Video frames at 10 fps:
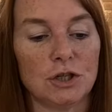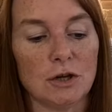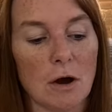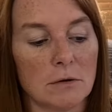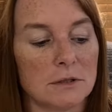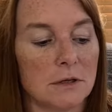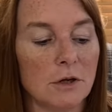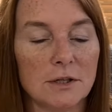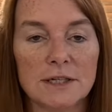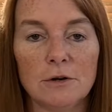not
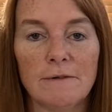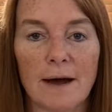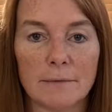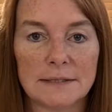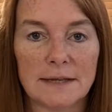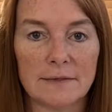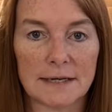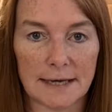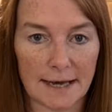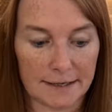enough hours in the
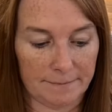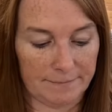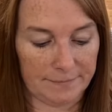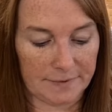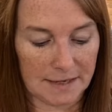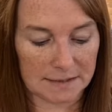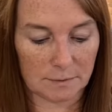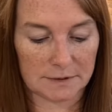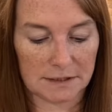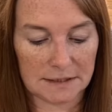day. That's what
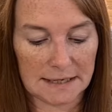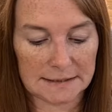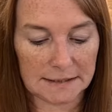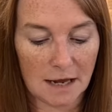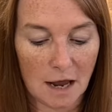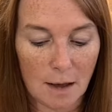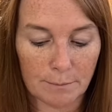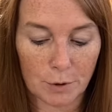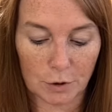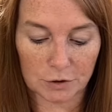it is.
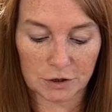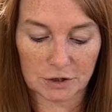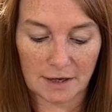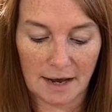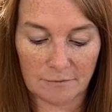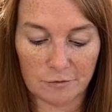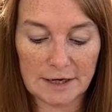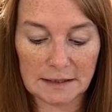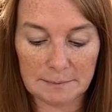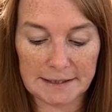But I'm
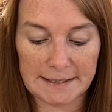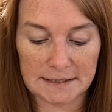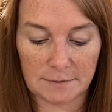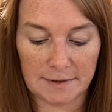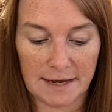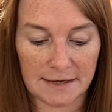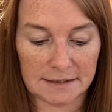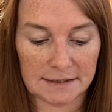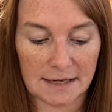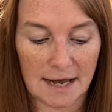really pleased with it.
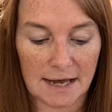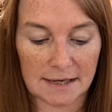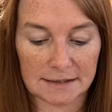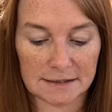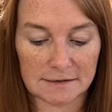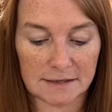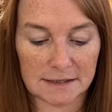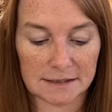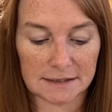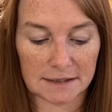And there's
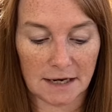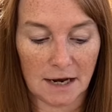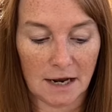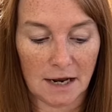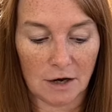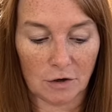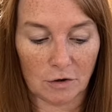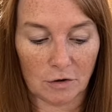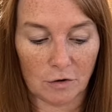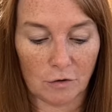
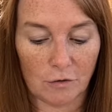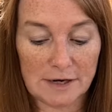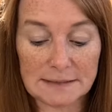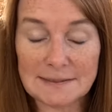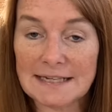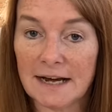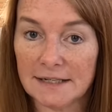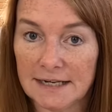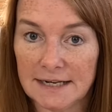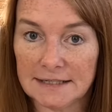Christmas
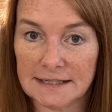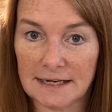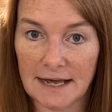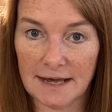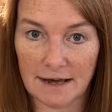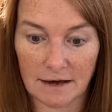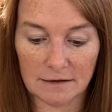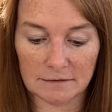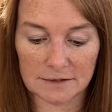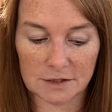ideas in here,
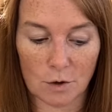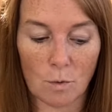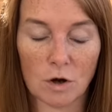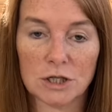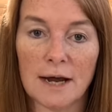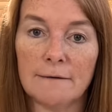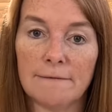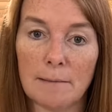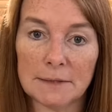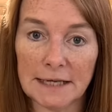so watch out,
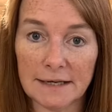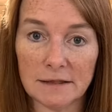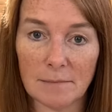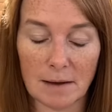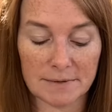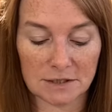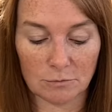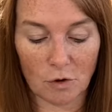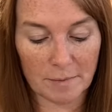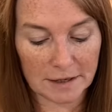family. There might be some
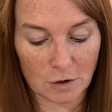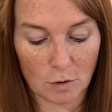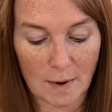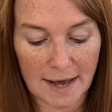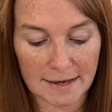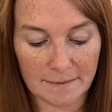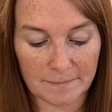coming your way